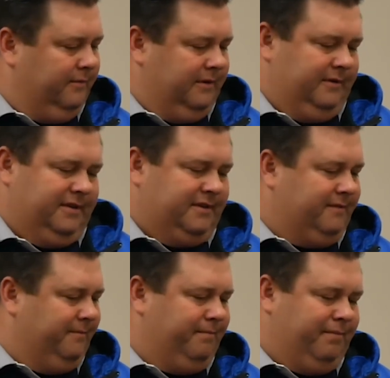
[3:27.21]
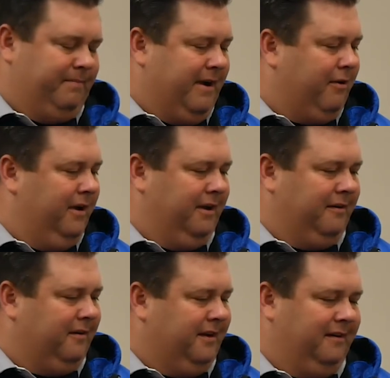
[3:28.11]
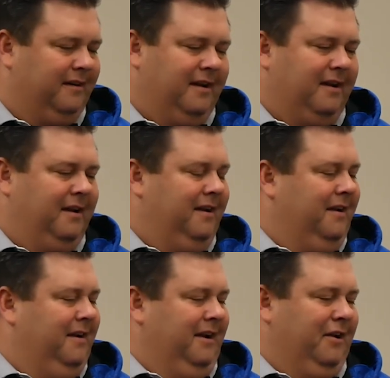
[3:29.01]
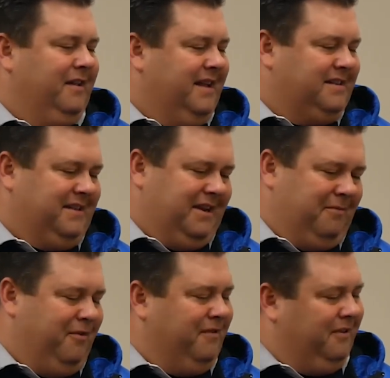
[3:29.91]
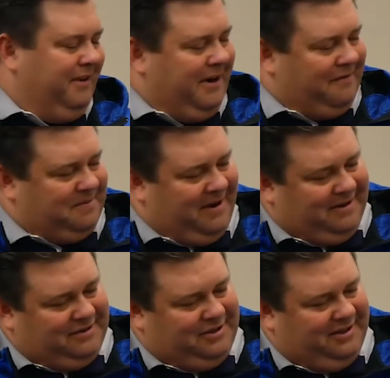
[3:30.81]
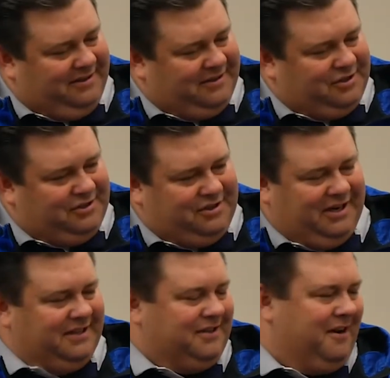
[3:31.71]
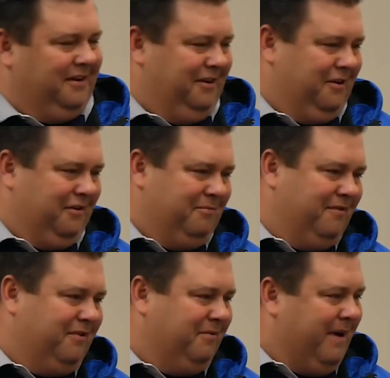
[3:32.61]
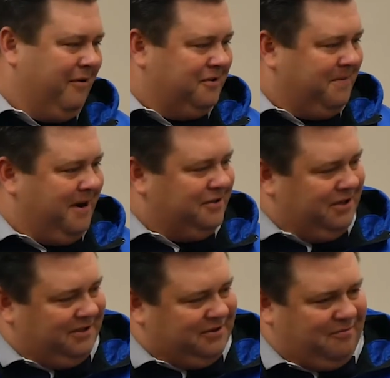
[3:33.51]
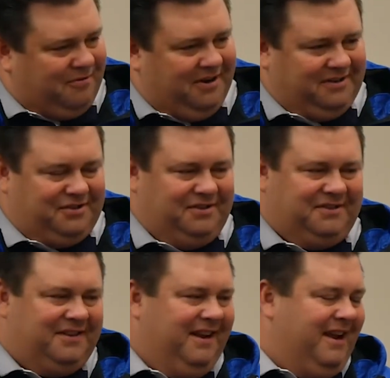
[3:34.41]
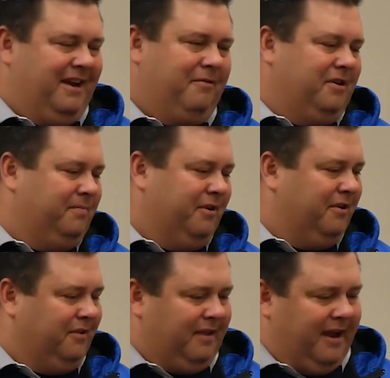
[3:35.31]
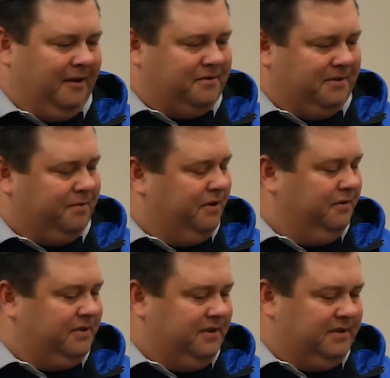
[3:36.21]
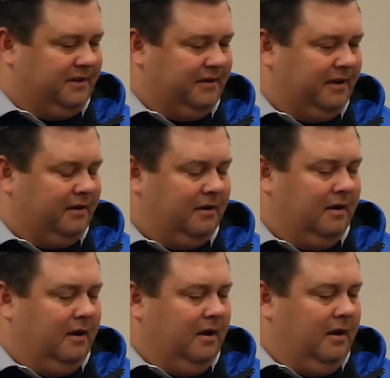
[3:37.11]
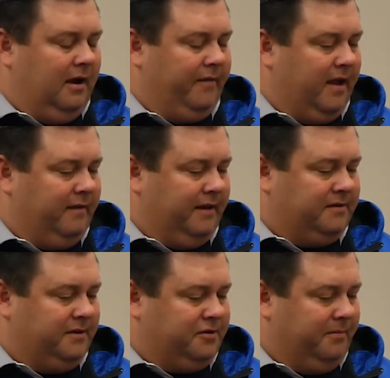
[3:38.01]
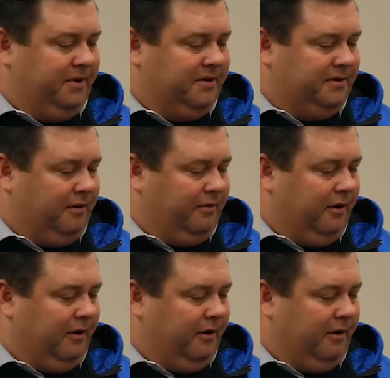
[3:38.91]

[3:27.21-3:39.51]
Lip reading: Just a power hitter. That's the thing. You move her to the leadoff spot and she gets on. You move her to the power spot, she hits home runs. She's anywhere you put her in the lineup, she produces, and that's attributed to all the